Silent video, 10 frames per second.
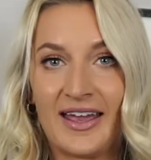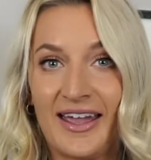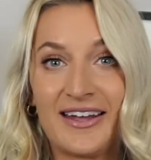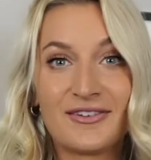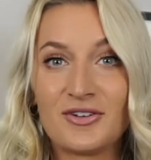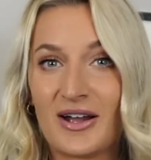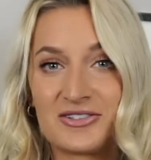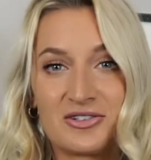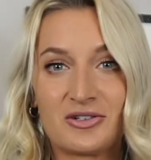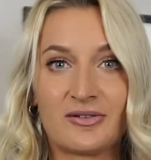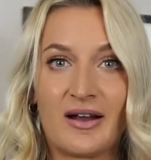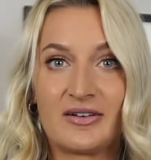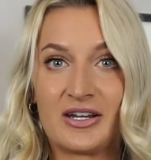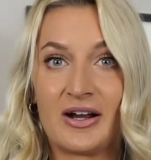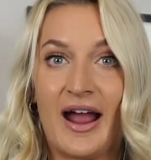And if you guys are new around
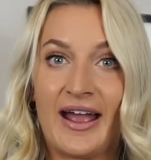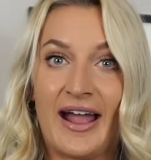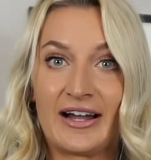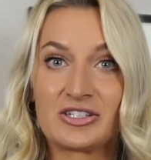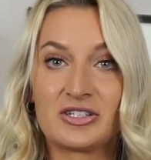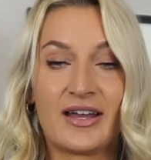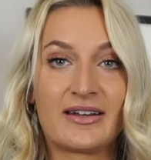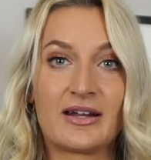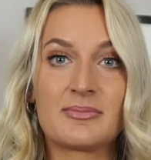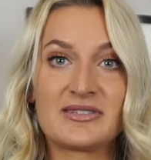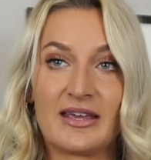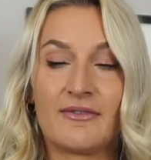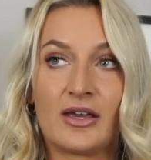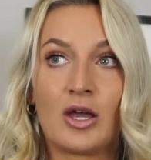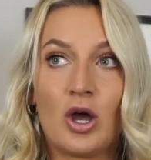here, I actually ended up
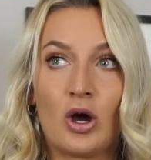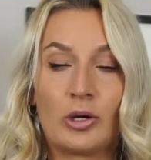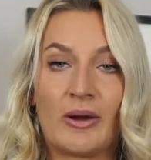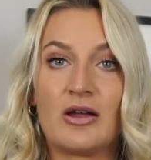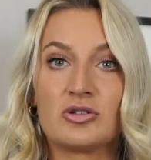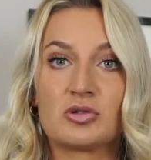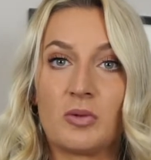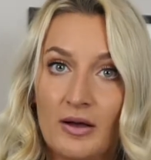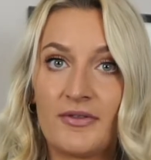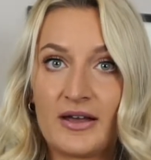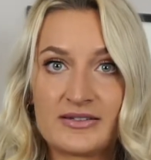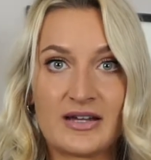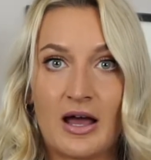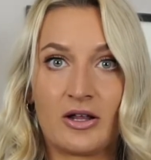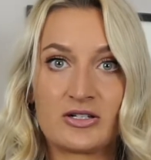saving around
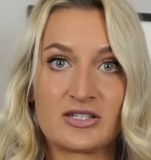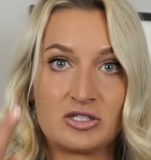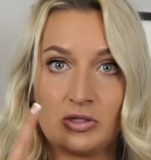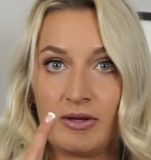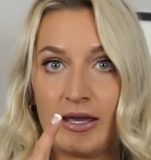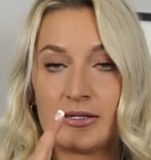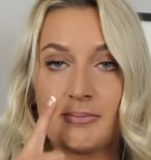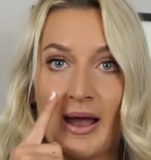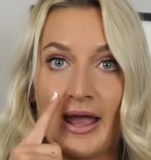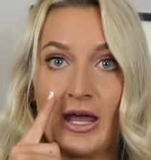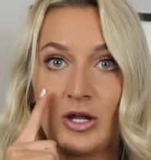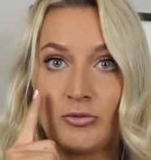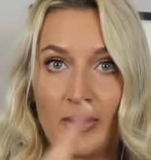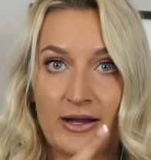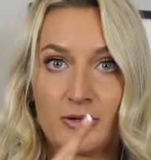$12,000 to get my
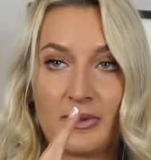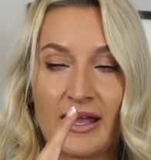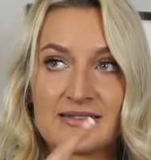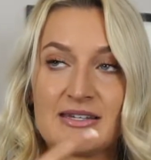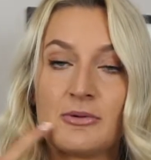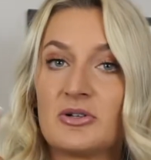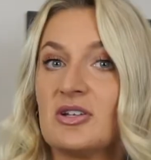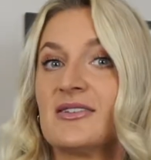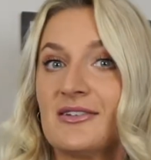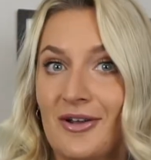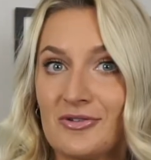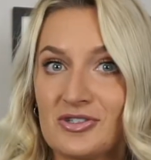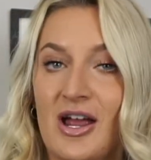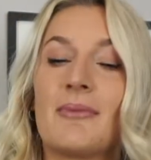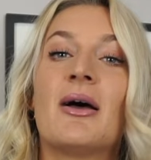rhinoplasty, which is a nose
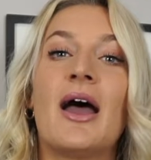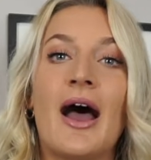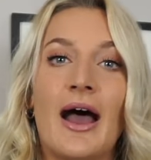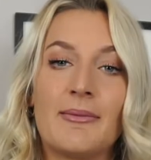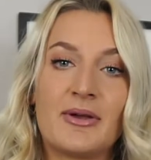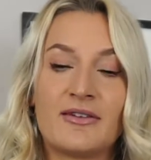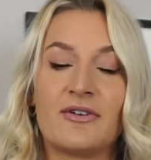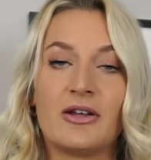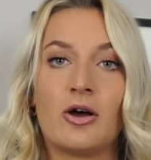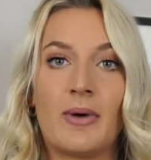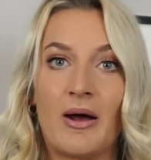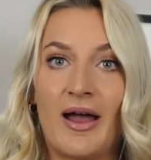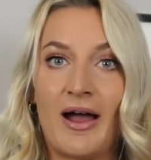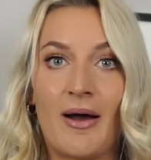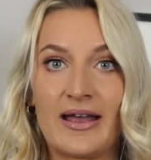job. I made a video about
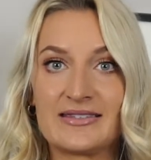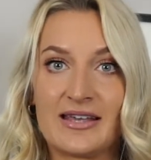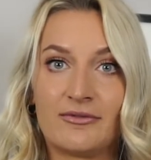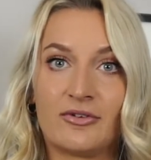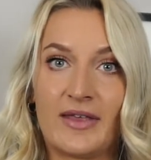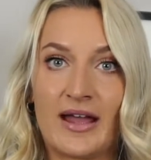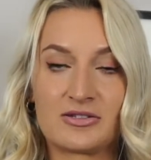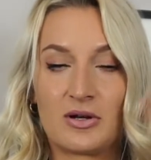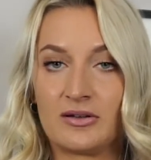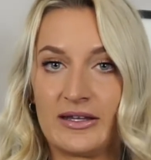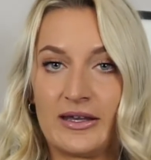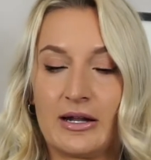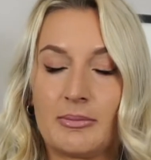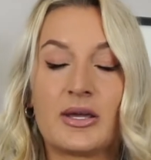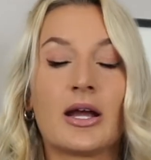how I saved for that, so I'll link it
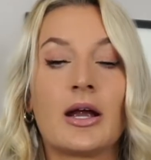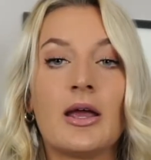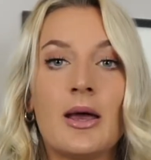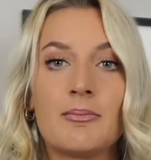up here.